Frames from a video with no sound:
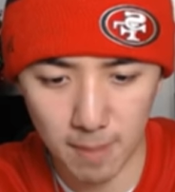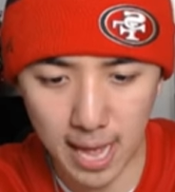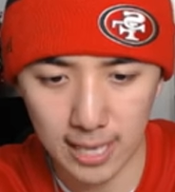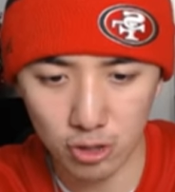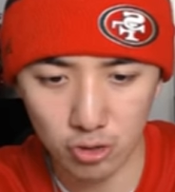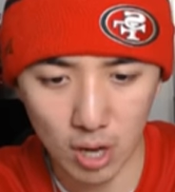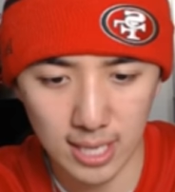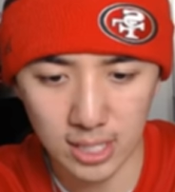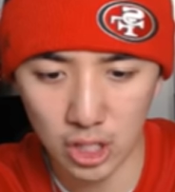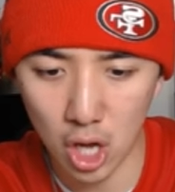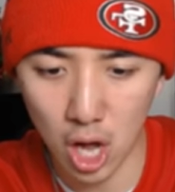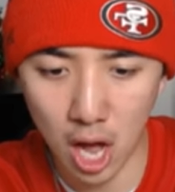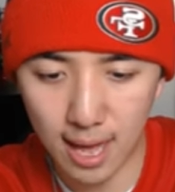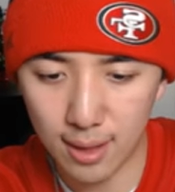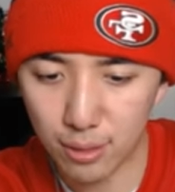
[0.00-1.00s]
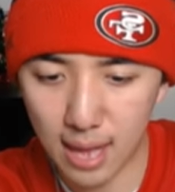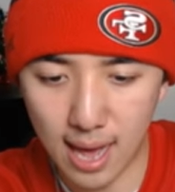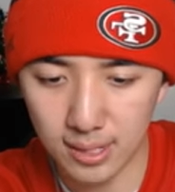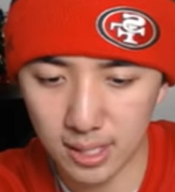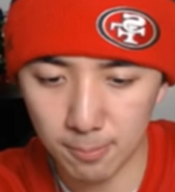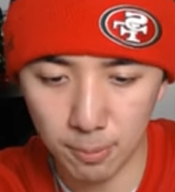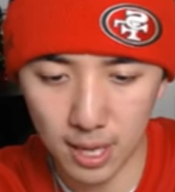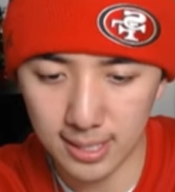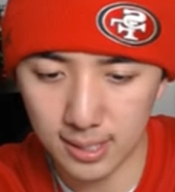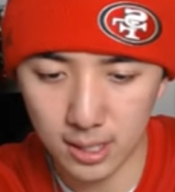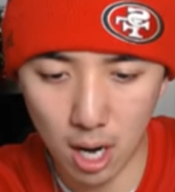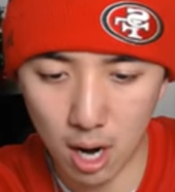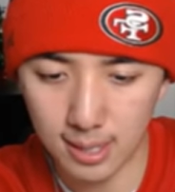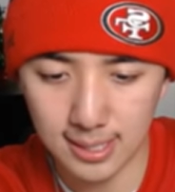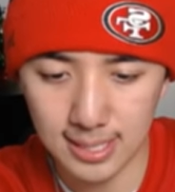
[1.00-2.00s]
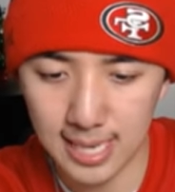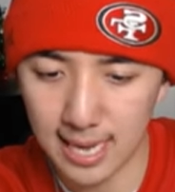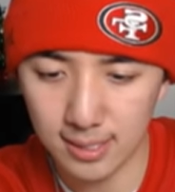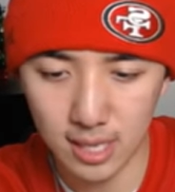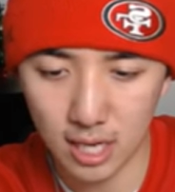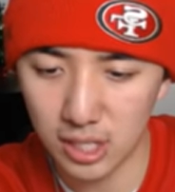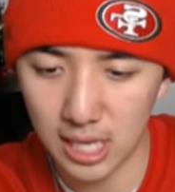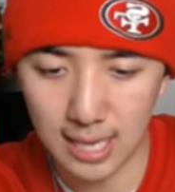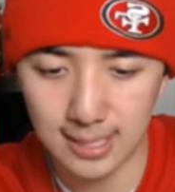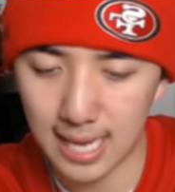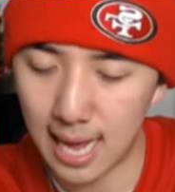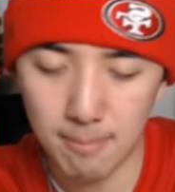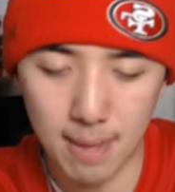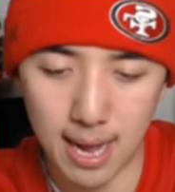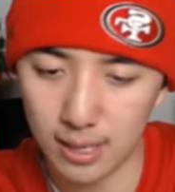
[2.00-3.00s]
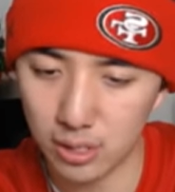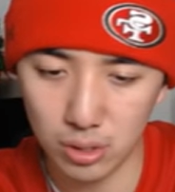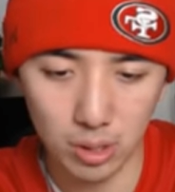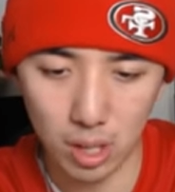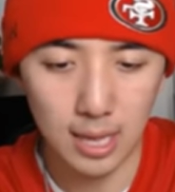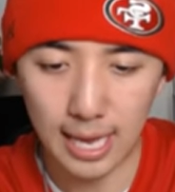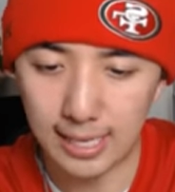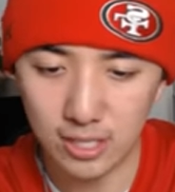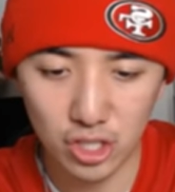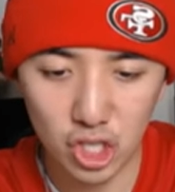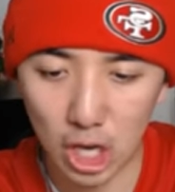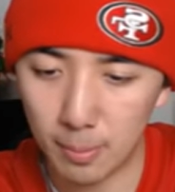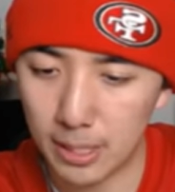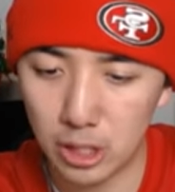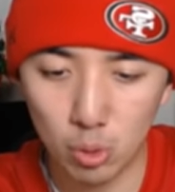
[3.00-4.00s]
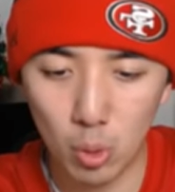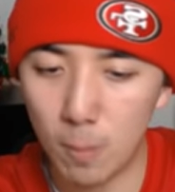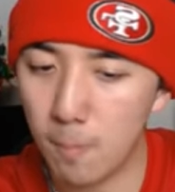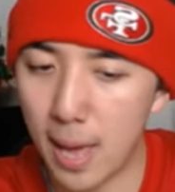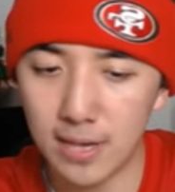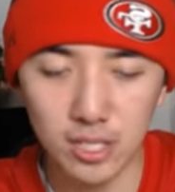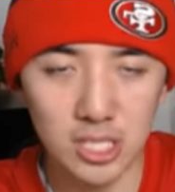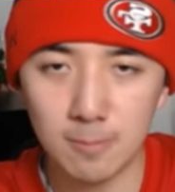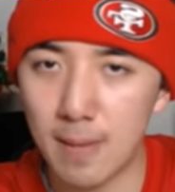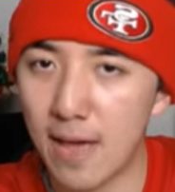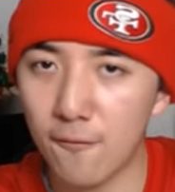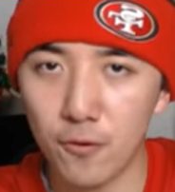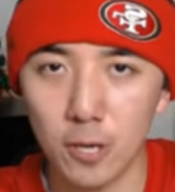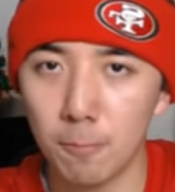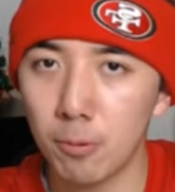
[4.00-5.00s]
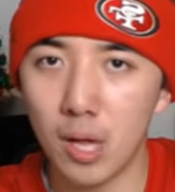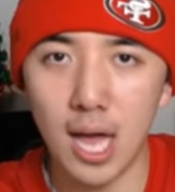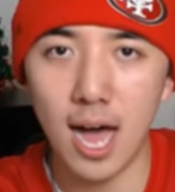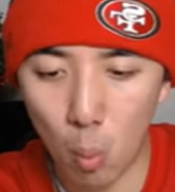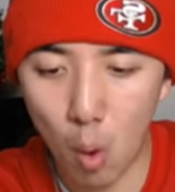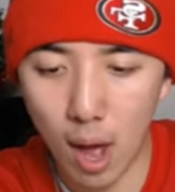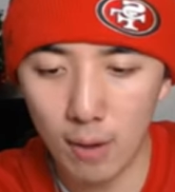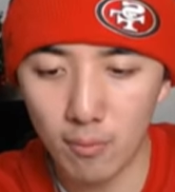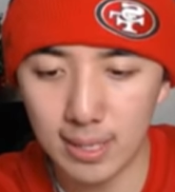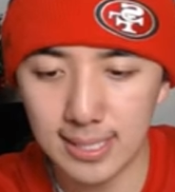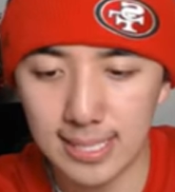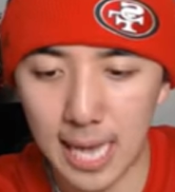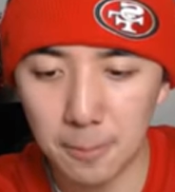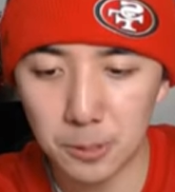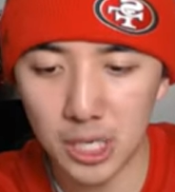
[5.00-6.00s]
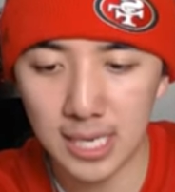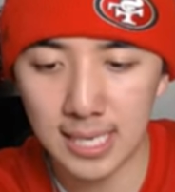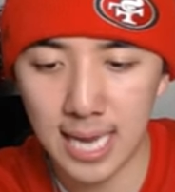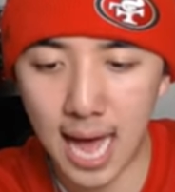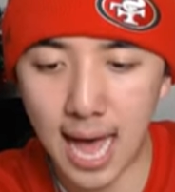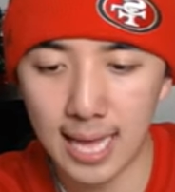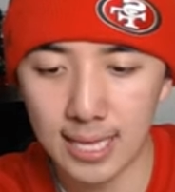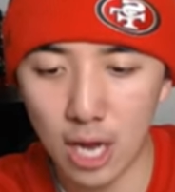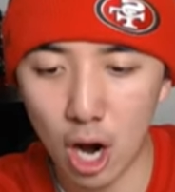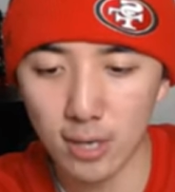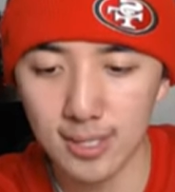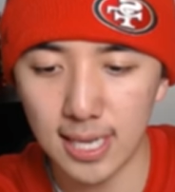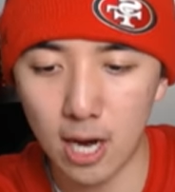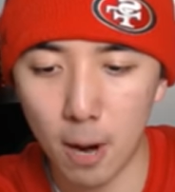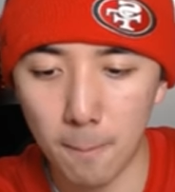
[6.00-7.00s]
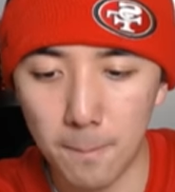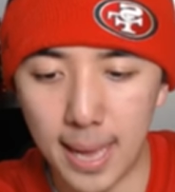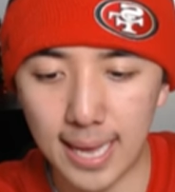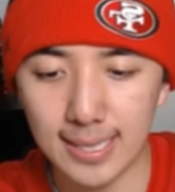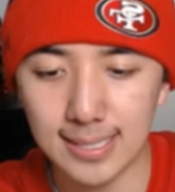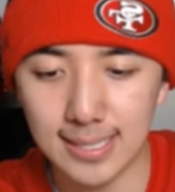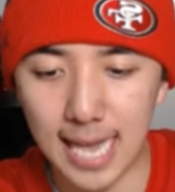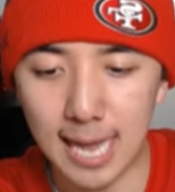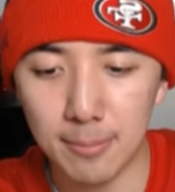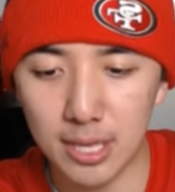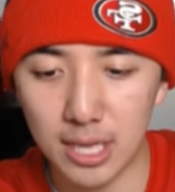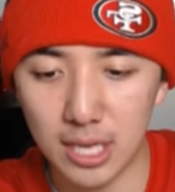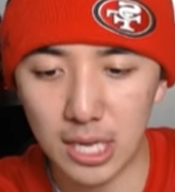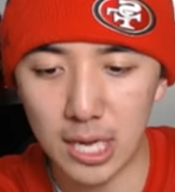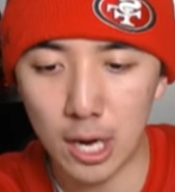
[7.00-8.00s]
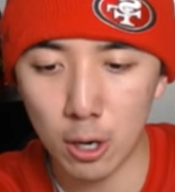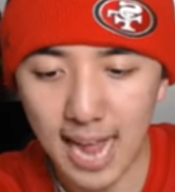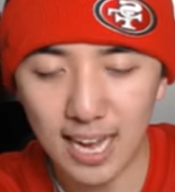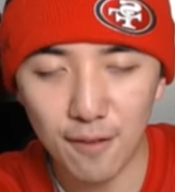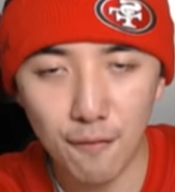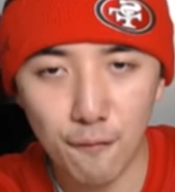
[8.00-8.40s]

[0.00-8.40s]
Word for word: man. Trust Tom, one thousand plus yards, ten touchdowns. I'm mad at two, though. Ladies and gentlemen, do we bench this man for the playoff? One reception, nine yards in our biggest game of the year, and he